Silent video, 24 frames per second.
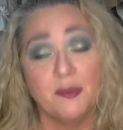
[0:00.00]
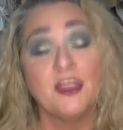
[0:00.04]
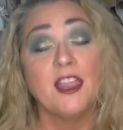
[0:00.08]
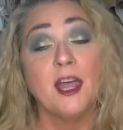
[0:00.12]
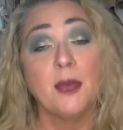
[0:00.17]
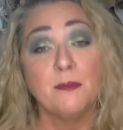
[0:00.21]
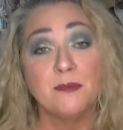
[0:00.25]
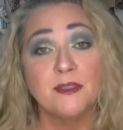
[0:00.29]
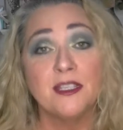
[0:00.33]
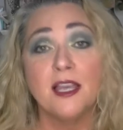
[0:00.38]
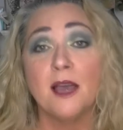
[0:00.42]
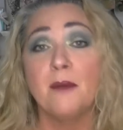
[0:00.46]

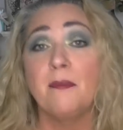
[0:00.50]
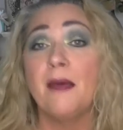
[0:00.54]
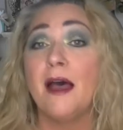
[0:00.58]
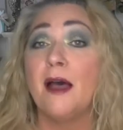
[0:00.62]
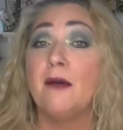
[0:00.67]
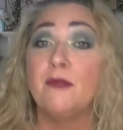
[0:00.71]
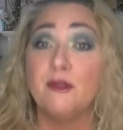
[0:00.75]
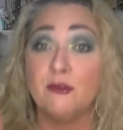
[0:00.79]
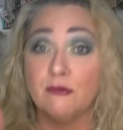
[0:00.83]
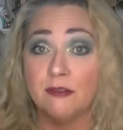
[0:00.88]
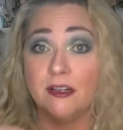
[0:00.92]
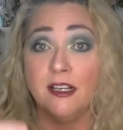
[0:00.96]
thumbs up. I
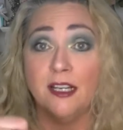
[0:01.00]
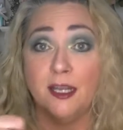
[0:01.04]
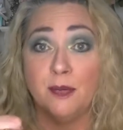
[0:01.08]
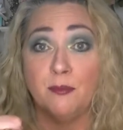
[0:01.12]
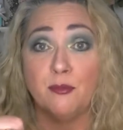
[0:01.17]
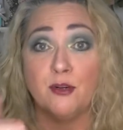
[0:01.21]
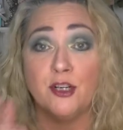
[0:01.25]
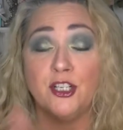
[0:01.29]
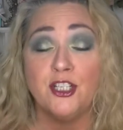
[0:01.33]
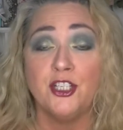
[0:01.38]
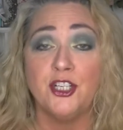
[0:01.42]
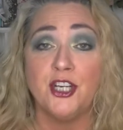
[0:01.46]
would really
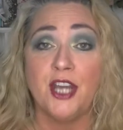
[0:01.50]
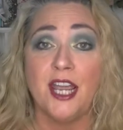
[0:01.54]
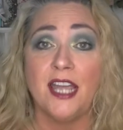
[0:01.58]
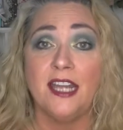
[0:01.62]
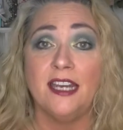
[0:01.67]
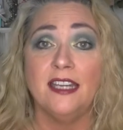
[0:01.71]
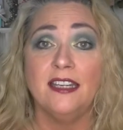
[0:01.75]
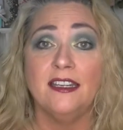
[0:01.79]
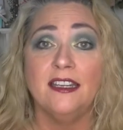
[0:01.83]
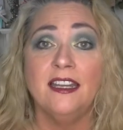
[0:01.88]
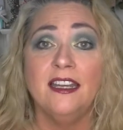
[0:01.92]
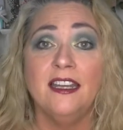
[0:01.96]

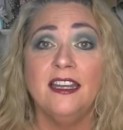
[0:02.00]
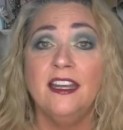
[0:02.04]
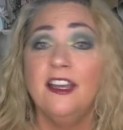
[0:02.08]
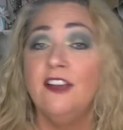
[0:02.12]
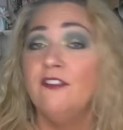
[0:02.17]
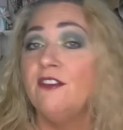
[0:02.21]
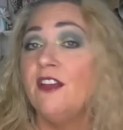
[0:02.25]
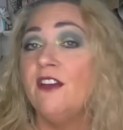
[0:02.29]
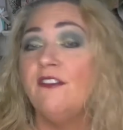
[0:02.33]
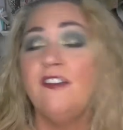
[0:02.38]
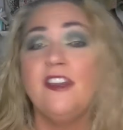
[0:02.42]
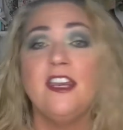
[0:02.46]
appreciate it. If
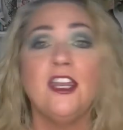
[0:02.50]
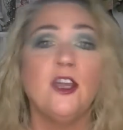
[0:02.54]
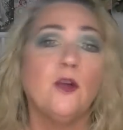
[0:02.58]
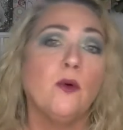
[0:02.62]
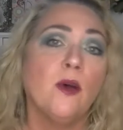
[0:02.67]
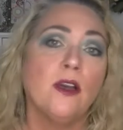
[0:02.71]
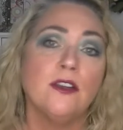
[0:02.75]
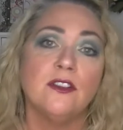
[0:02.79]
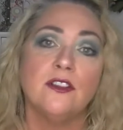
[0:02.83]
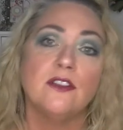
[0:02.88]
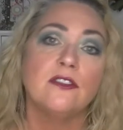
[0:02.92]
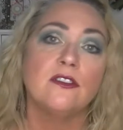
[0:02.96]
you have any
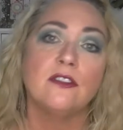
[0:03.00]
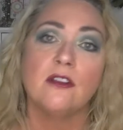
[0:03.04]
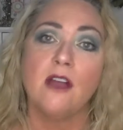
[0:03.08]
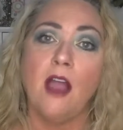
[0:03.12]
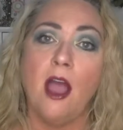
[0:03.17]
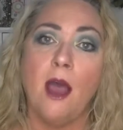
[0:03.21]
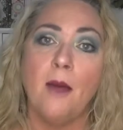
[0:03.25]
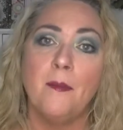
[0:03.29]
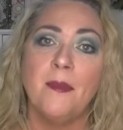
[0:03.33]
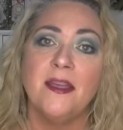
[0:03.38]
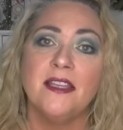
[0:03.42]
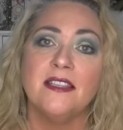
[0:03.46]
questions or
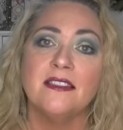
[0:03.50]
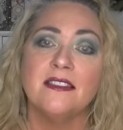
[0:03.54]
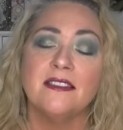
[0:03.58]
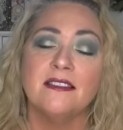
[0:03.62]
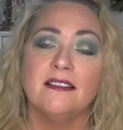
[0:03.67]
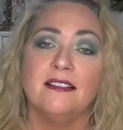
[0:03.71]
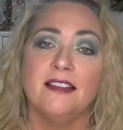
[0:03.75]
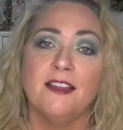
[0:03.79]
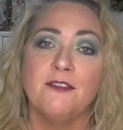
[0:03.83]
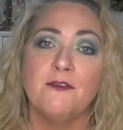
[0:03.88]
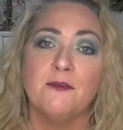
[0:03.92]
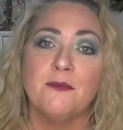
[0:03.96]
comments,
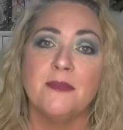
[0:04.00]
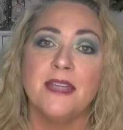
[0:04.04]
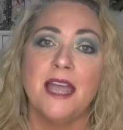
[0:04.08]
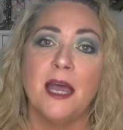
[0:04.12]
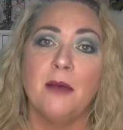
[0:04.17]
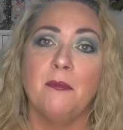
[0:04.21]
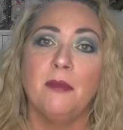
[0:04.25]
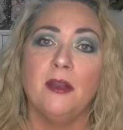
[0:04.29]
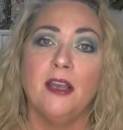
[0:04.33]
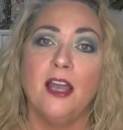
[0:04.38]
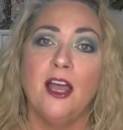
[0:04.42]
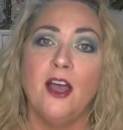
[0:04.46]
leave them
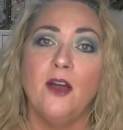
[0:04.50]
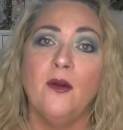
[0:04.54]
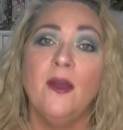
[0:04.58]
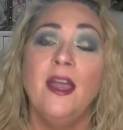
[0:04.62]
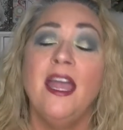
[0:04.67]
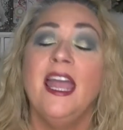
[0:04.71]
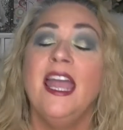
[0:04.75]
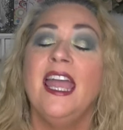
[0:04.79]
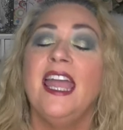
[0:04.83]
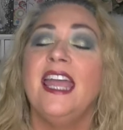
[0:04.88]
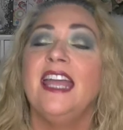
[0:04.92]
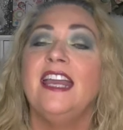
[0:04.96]
down below.
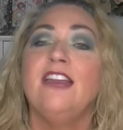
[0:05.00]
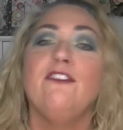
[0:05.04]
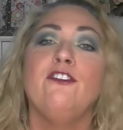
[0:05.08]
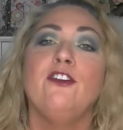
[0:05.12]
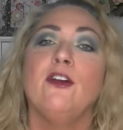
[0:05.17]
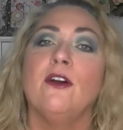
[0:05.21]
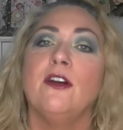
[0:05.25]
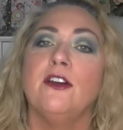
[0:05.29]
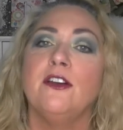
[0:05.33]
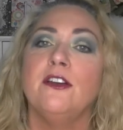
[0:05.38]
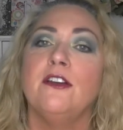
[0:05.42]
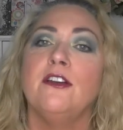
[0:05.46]
And if
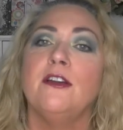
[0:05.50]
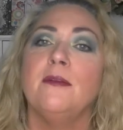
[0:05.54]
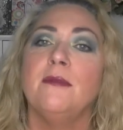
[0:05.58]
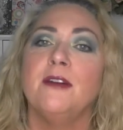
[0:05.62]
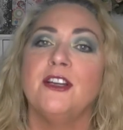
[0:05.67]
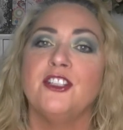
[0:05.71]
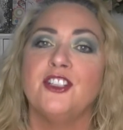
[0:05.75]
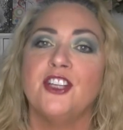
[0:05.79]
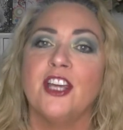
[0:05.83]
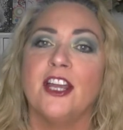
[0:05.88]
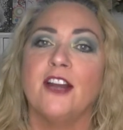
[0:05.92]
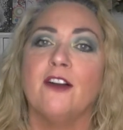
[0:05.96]
you are new to
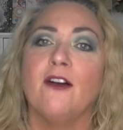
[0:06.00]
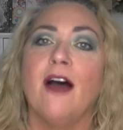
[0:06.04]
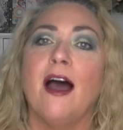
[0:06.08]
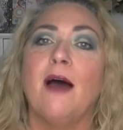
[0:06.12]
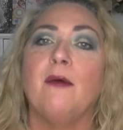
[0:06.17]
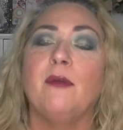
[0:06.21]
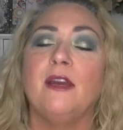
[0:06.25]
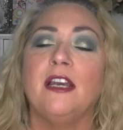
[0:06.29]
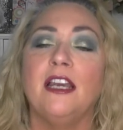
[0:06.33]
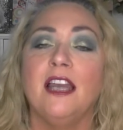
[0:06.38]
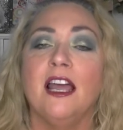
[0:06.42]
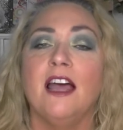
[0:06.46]
my channel, I
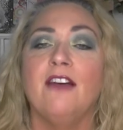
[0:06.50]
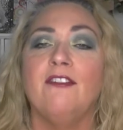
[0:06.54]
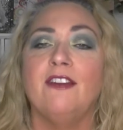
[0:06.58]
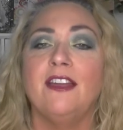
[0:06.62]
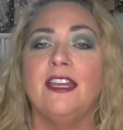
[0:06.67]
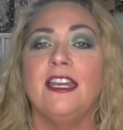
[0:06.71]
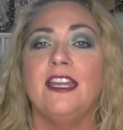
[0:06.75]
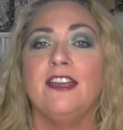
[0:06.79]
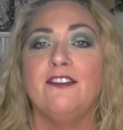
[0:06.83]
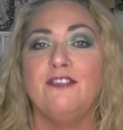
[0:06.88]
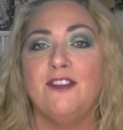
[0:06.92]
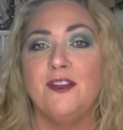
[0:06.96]
would love
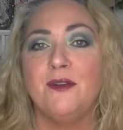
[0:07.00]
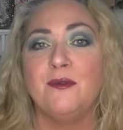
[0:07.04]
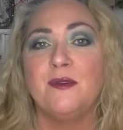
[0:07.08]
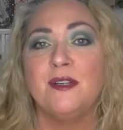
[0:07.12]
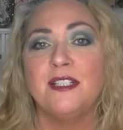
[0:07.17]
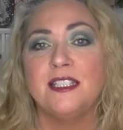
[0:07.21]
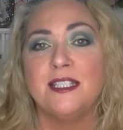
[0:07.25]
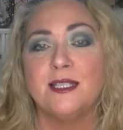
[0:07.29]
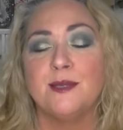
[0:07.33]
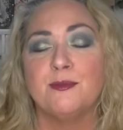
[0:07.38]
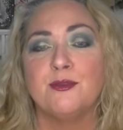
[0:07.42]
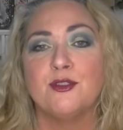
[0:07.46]
it if you
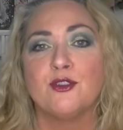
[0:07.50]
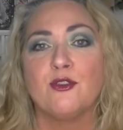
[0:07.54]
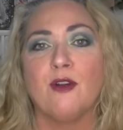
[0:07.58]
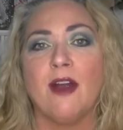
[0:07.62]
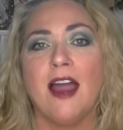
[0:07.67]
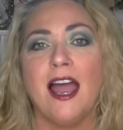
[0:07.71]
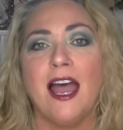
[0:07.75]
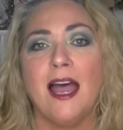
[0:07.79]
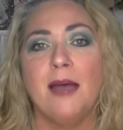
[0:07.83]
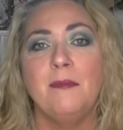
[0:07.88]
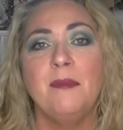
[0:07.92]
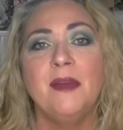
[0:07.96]
would
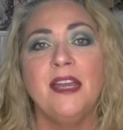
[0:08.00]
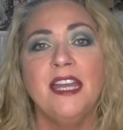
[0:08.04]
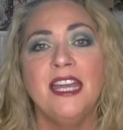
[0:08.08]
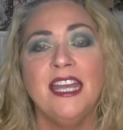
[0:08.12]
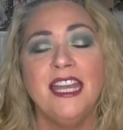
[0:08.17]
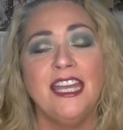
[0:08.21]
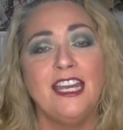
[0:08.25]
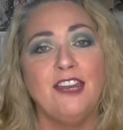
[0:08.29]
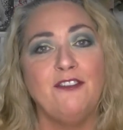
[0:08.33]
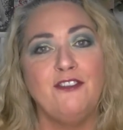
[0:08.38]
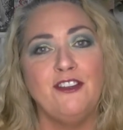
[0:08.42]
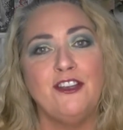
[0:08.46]
subscribe.
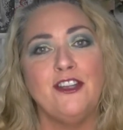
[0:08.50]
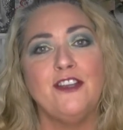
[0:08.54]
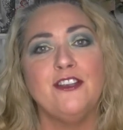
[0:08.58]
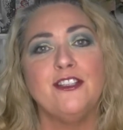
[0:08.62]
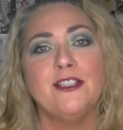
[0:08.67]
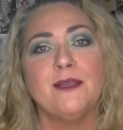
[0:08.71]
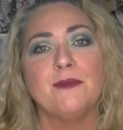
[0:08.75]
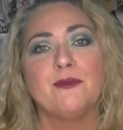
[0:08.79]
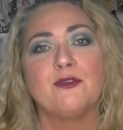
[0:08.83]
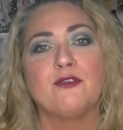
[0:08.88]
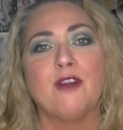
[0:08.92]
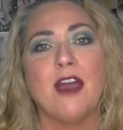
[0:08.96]
And if you do
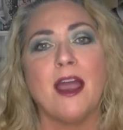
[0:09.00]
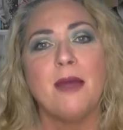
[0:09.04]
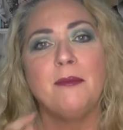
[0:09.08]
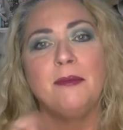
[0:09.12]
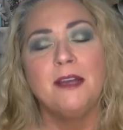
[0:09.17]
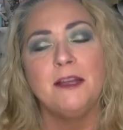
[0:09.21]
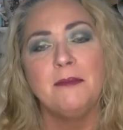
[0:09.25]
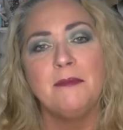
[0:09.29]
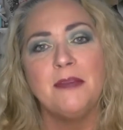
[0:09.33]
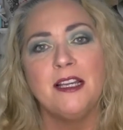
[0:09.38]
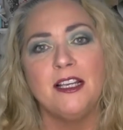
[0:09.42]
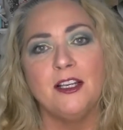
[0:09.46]
subscribe,
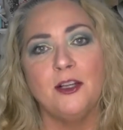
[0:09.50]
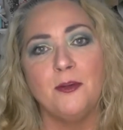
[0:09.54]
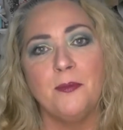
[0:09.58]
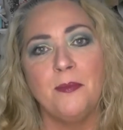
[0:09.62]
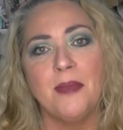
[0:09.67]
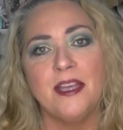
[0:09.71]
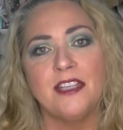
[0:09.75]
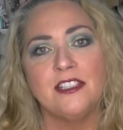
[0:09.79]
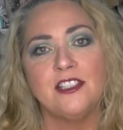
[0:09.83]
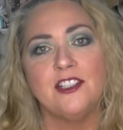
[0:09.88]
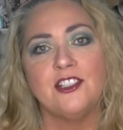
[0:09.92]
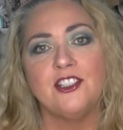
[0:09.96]
leave me a little
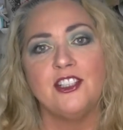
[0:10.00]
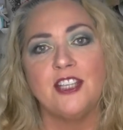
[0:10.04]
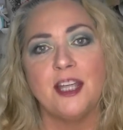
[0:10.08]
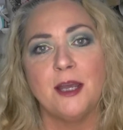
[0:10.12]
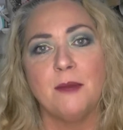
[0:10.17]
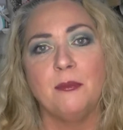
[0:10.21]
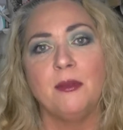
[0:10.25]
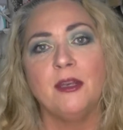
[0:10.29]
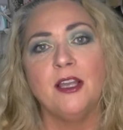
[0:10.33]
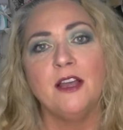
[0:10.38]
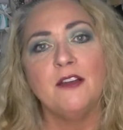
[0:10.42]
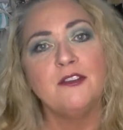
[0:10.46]
message
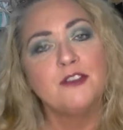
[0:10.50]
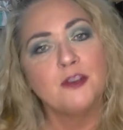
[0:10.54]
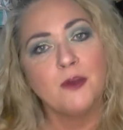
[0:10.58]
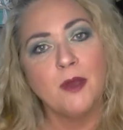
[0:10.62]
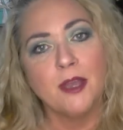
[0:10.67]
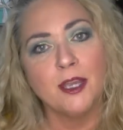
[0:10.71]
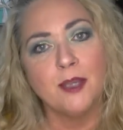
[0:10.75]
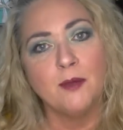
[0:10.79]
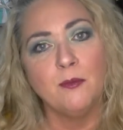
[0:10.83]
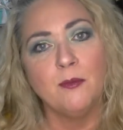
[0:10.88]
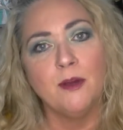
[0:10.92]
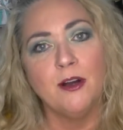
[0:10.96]
down below so
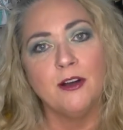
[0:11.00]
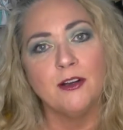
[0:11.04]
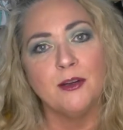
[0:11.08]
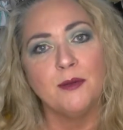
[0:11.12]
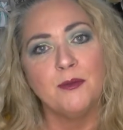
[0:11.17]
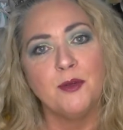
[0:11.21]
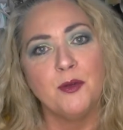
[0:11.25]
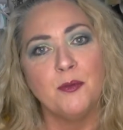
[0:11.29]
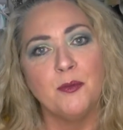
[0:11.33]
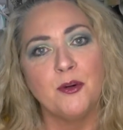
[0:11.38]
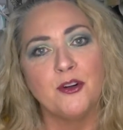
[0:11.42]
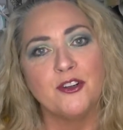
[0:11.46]
I can
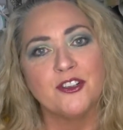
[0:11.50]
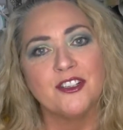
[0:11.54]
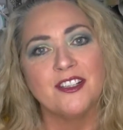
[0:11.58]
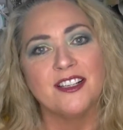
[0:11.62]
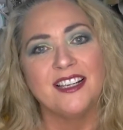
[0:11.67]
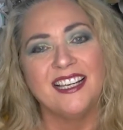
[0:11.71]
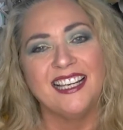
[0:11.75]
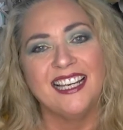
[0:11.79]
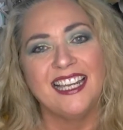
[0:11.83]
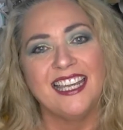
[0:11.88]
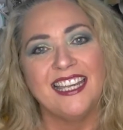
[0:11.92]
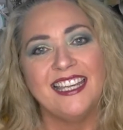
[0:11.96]
welcome you
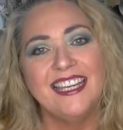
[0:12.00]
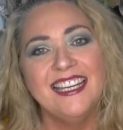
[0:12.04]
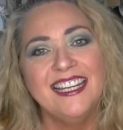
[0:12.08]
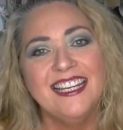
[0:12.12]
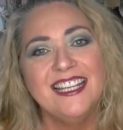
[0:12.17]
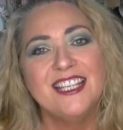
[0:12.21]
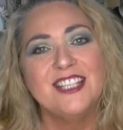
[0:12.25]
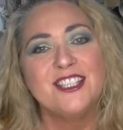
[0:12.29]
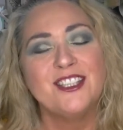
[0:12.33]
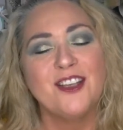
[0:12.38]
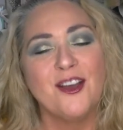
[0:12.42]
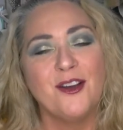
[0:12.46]
personally.
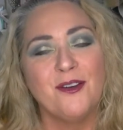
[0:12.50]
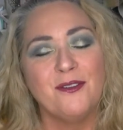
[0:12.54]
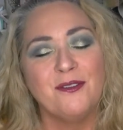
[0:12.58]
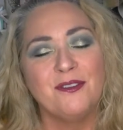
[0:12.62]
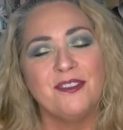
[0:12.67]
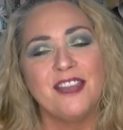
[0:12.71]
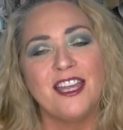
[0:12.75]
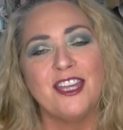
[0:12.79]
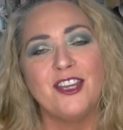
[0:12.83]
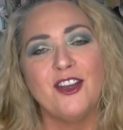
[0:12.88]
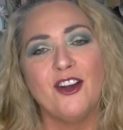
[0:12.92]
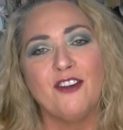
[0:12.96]
So,
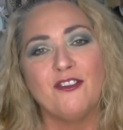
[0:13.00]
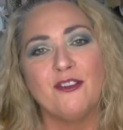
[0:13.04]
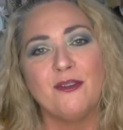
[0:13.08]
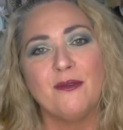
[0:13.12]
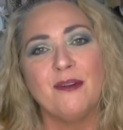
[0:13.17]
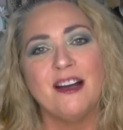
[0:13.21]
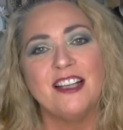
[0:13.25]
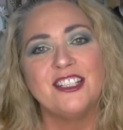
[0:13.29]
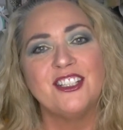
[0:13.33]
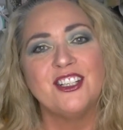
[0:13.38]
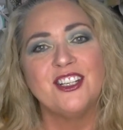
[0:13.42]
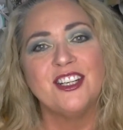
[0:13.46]
thank you all for
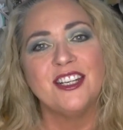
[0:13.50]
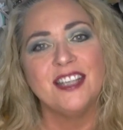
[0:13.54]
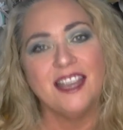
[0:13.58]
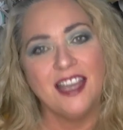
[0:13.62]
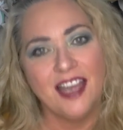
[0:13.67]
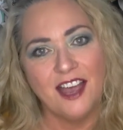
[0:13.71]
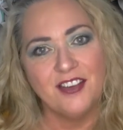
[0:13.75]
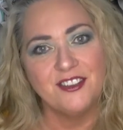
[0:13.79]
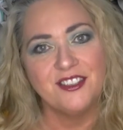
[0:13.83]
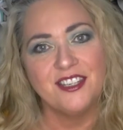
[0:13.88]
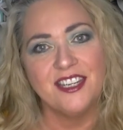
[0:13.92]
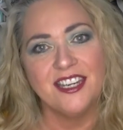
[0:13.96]
watching.
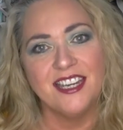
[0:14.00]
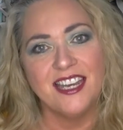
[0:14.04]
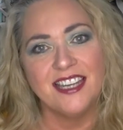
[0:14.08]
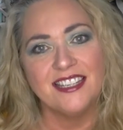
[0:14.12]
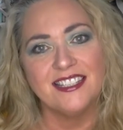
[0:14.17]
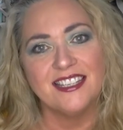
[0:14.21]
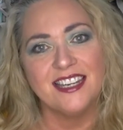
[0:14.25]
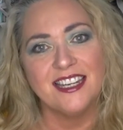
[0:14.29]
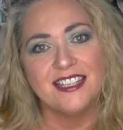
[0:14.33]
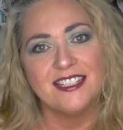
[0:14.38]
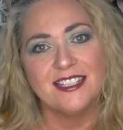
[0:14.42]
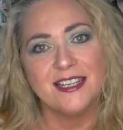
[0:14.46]
I'll see you
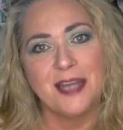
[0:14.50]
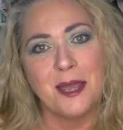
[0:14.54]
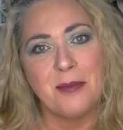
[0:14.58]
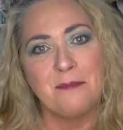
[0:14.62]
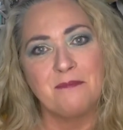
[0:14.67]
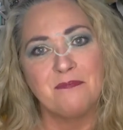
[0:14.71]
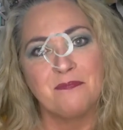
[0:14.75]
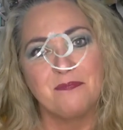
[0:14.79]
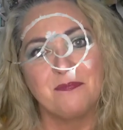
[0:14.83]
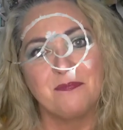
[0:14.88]
guys next time.